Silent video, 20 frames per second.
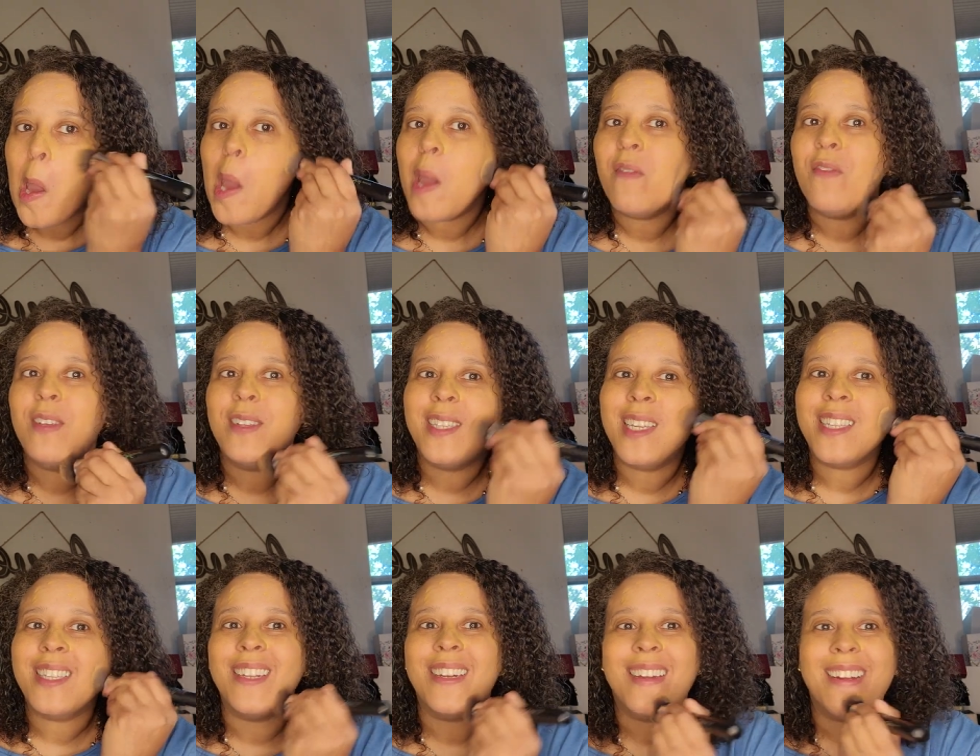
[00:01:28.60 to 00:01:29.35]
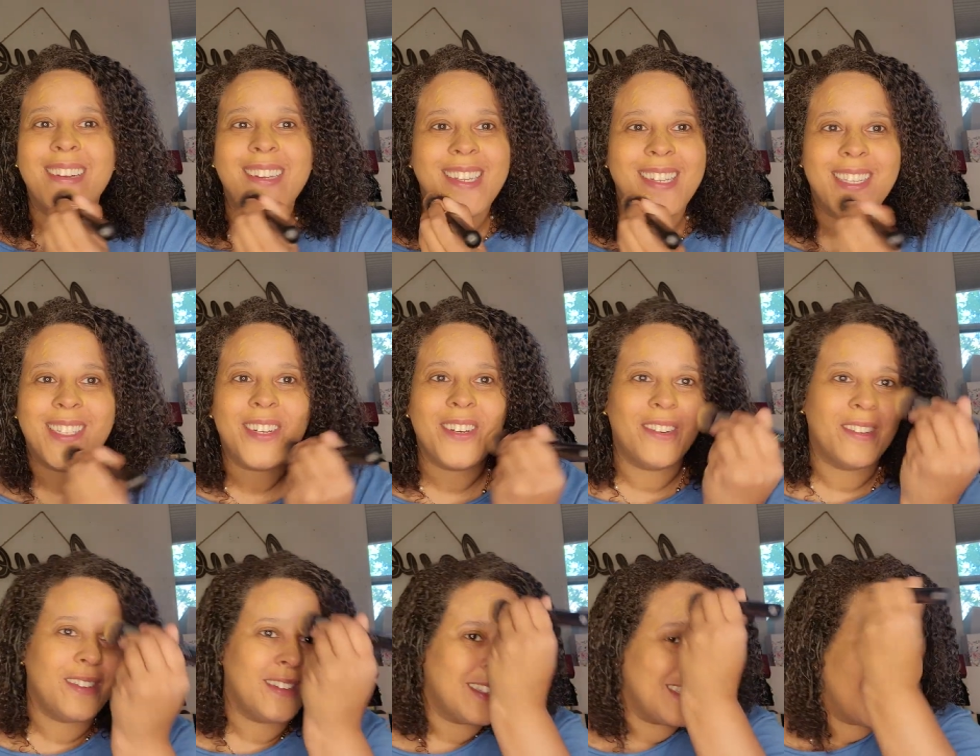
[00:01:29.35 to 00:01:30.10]
it feels like the 90s
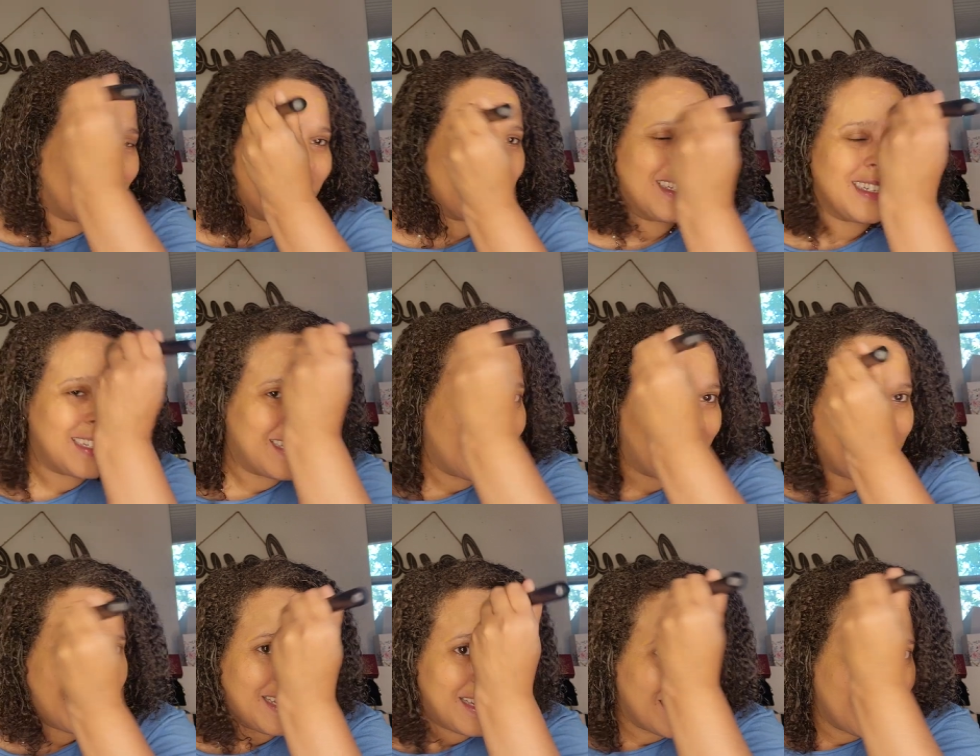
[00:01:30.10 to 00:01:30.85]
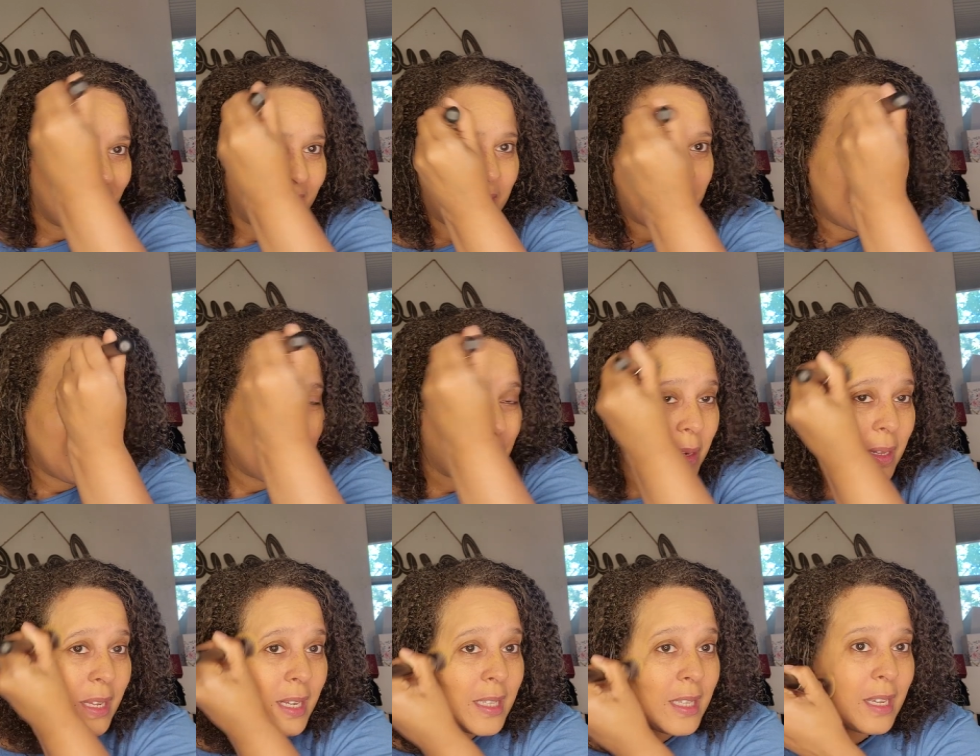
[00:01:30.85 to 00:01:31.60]
girls
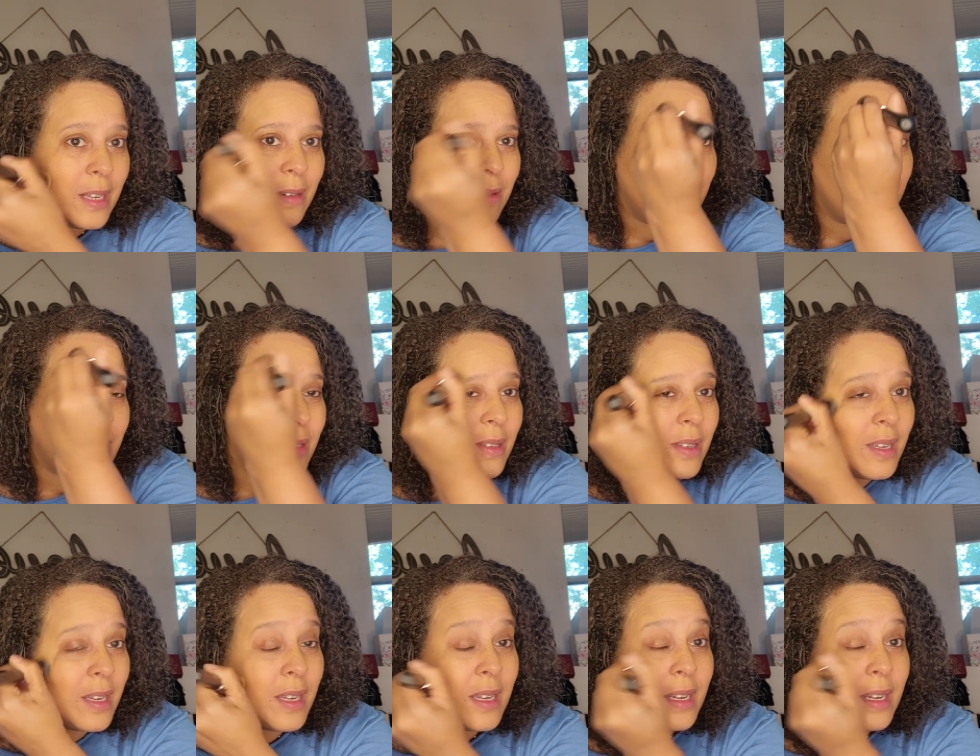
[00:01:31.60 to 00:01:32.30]
were like they used